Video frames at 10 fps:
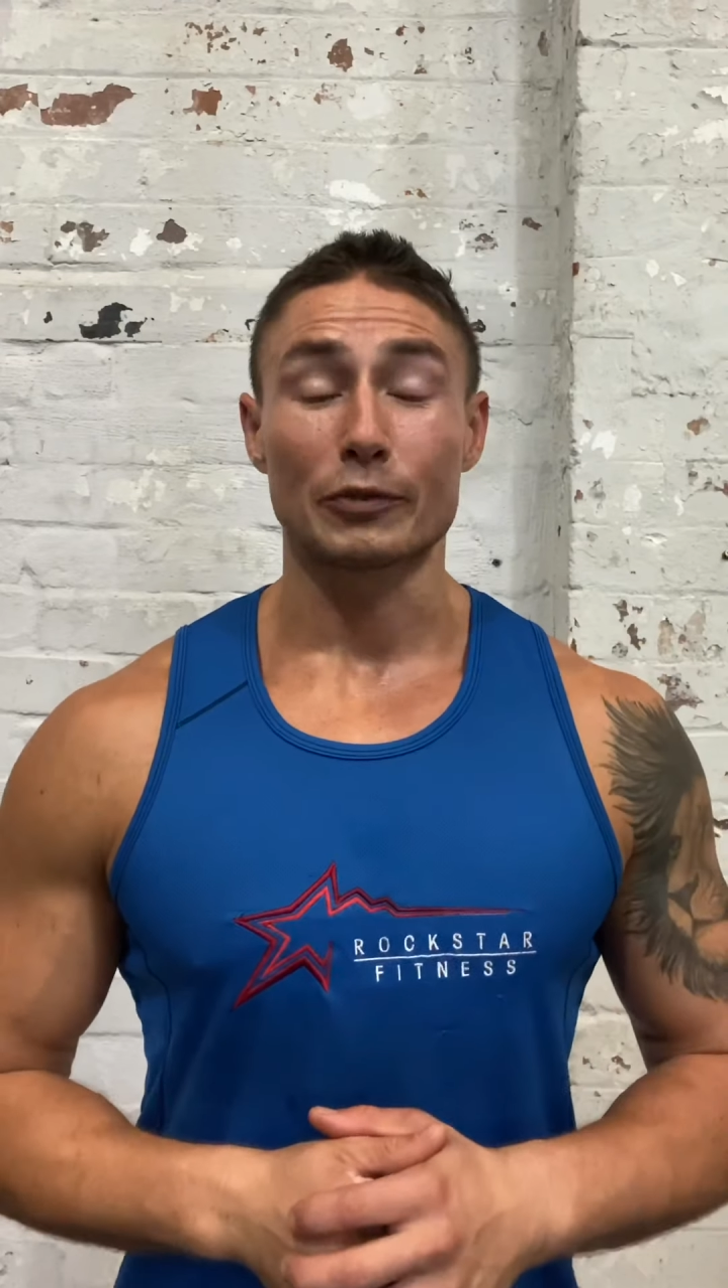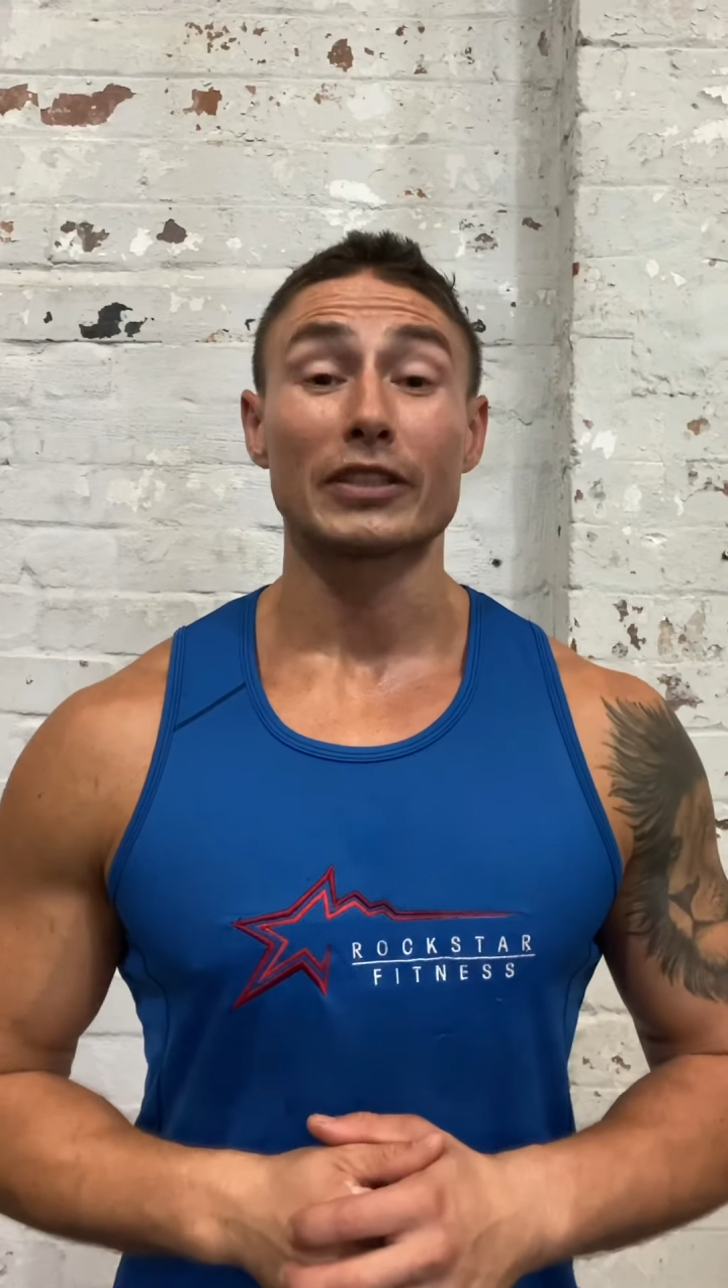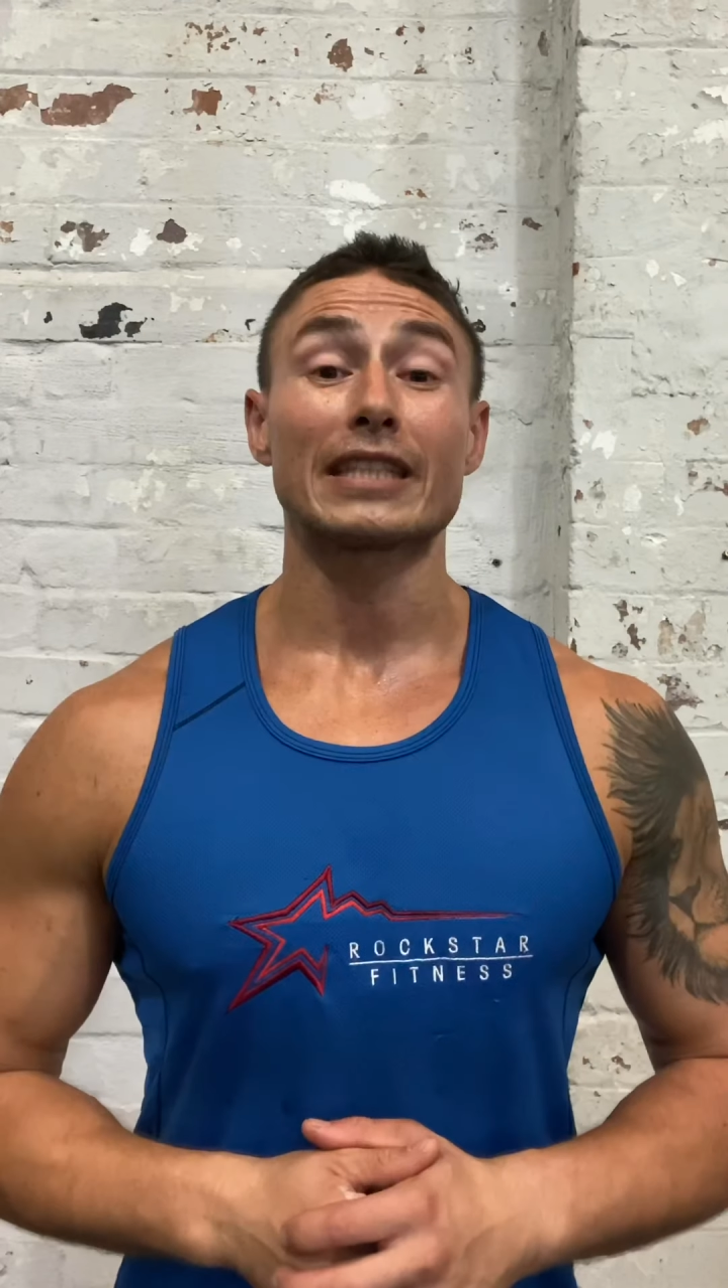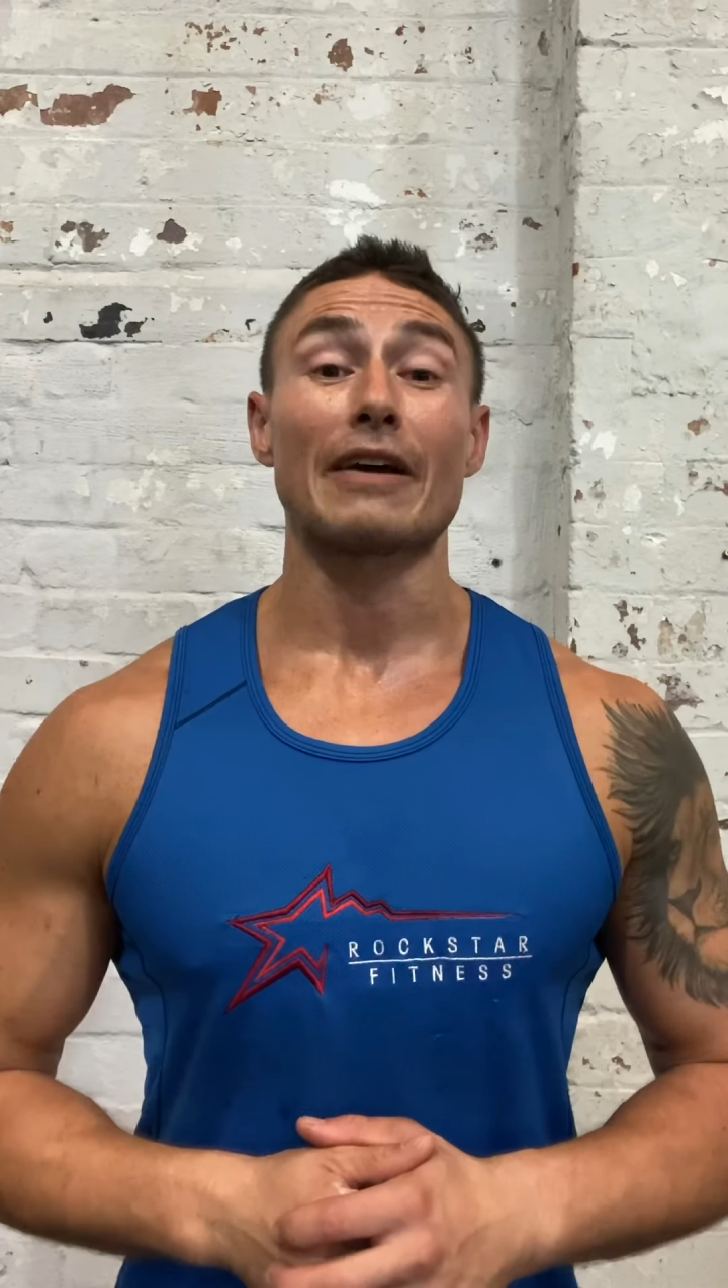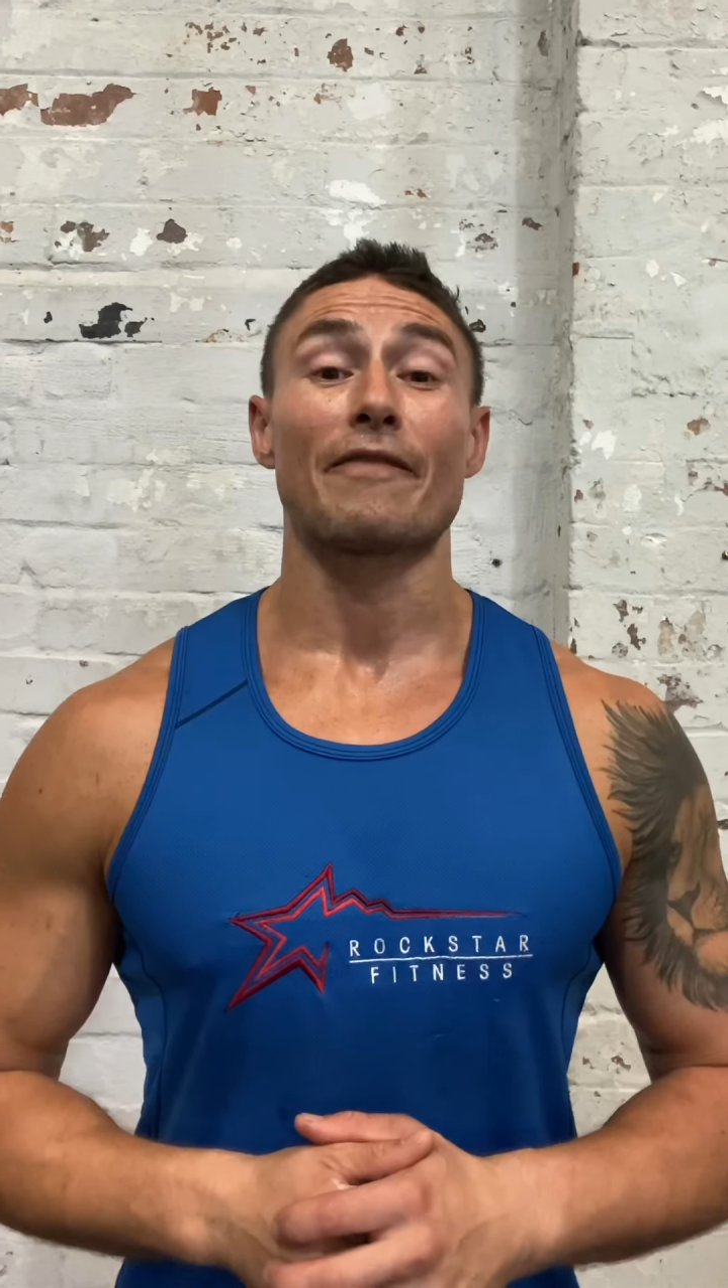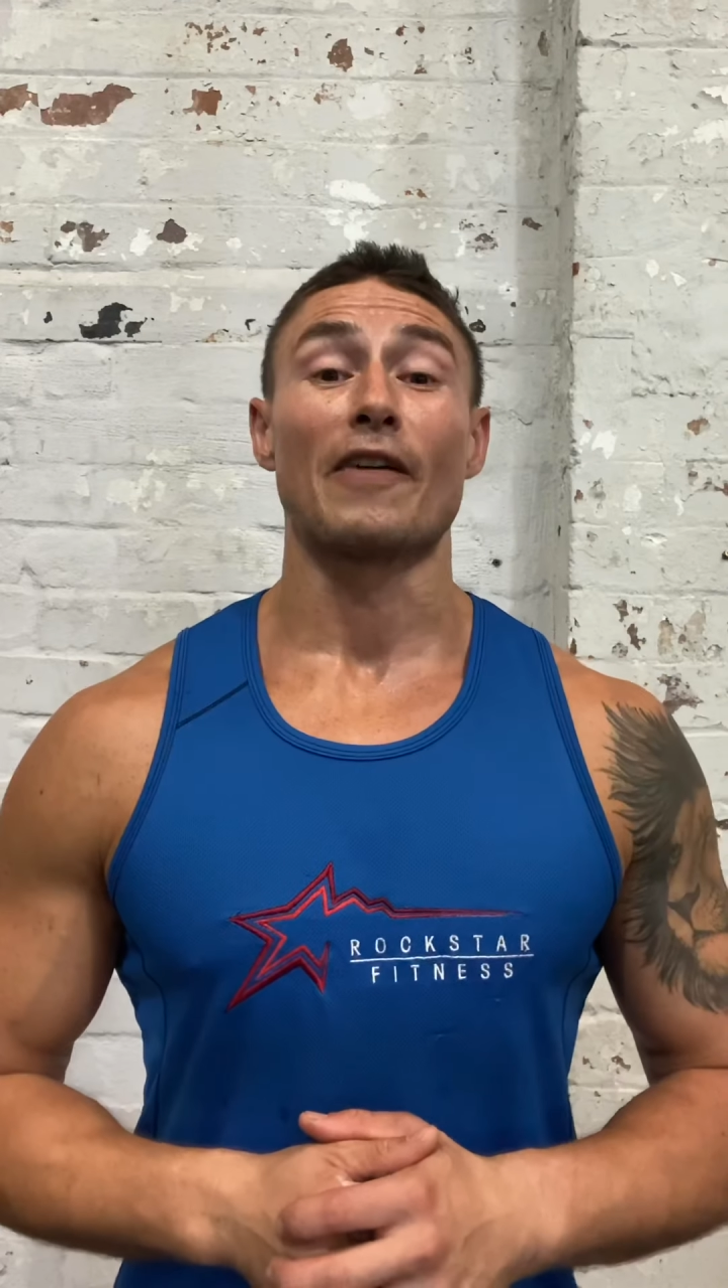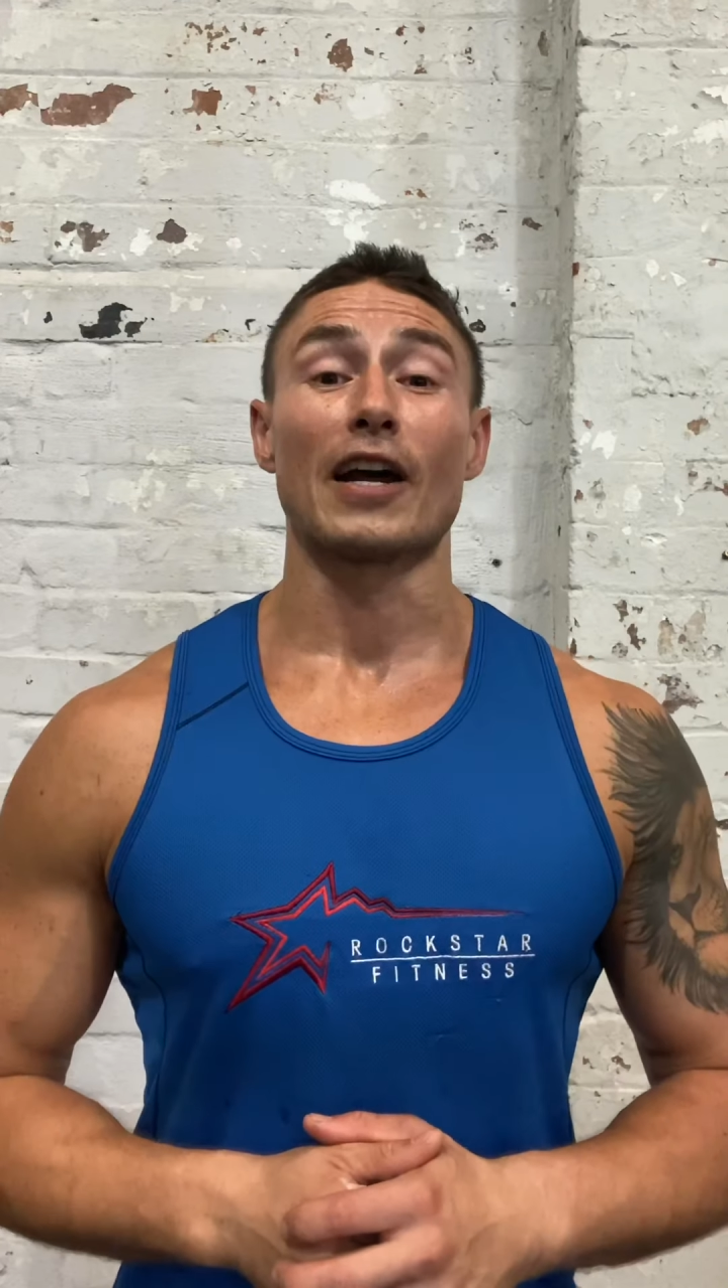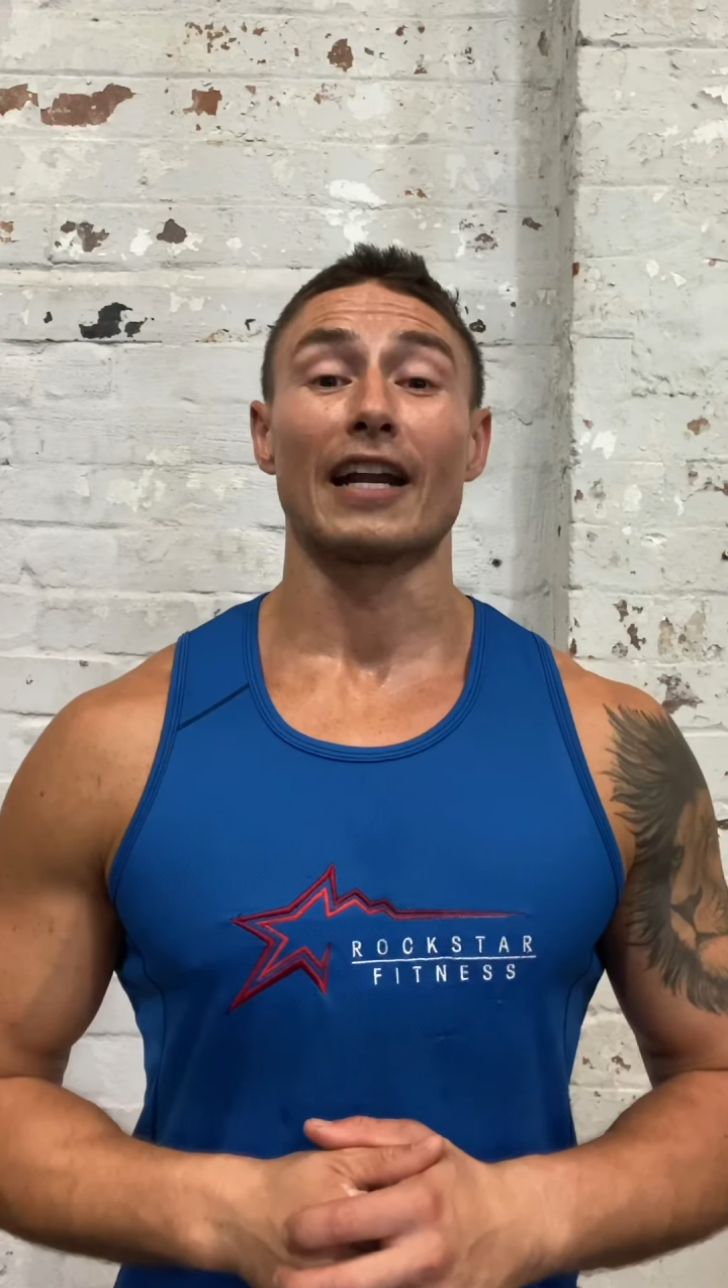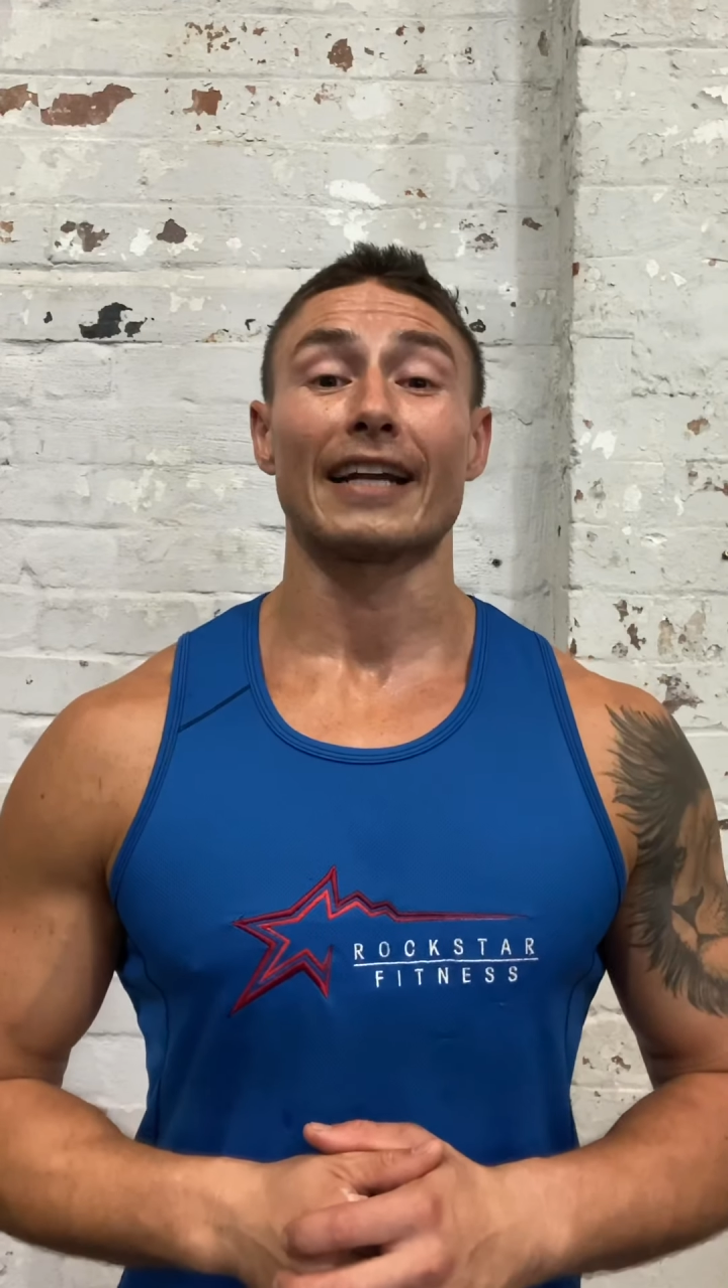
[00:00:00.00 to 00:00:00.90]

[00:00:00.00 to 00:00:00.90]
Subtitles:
we're into that final